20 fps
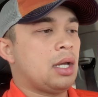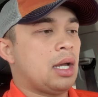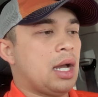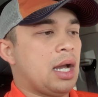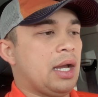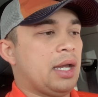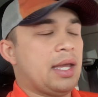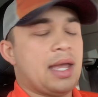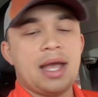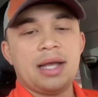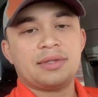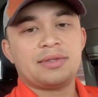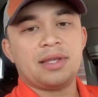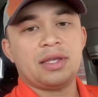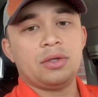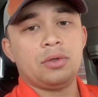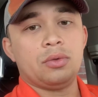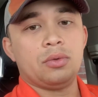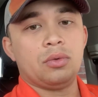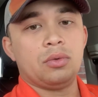I ask that
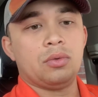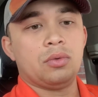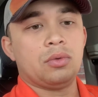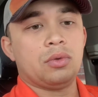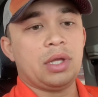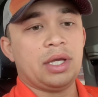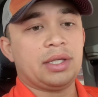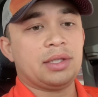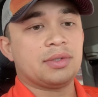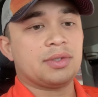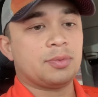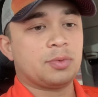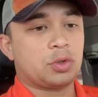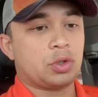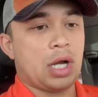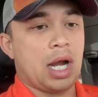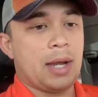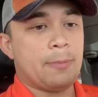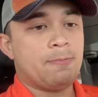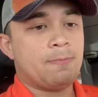you like and
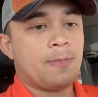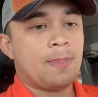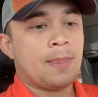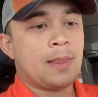subscribe.